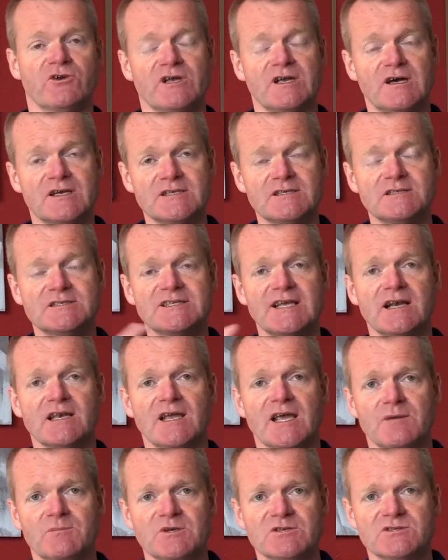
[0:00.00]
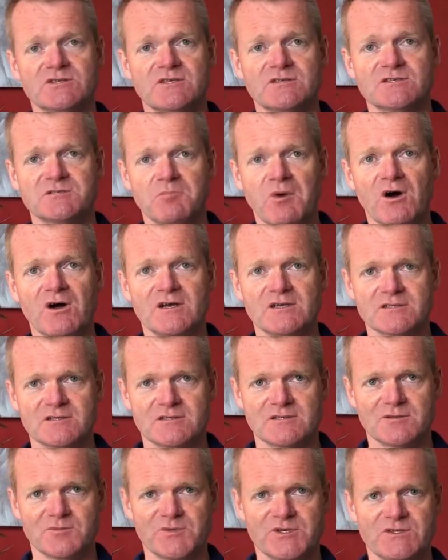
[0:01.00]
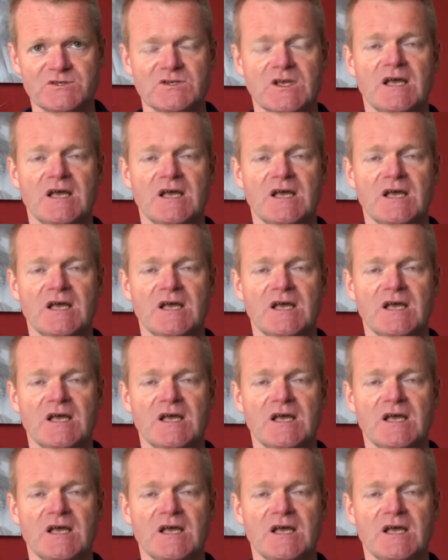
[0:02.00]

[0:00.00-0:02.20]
I didn't tell you how much the Inspire system is.